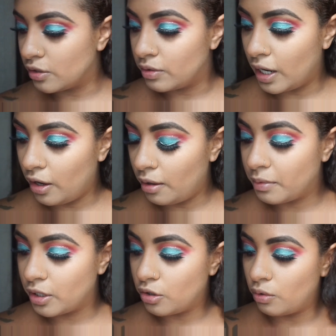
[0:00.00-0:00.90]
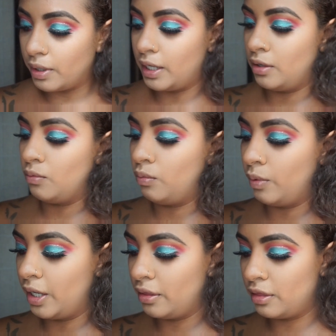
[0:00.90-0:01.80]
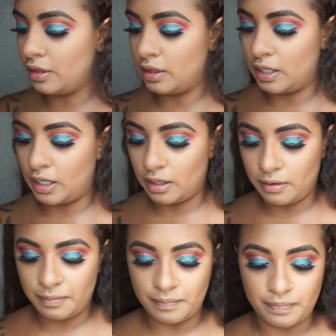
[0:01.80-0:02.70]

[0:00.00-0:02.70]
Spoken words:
now I'm gonna go in with the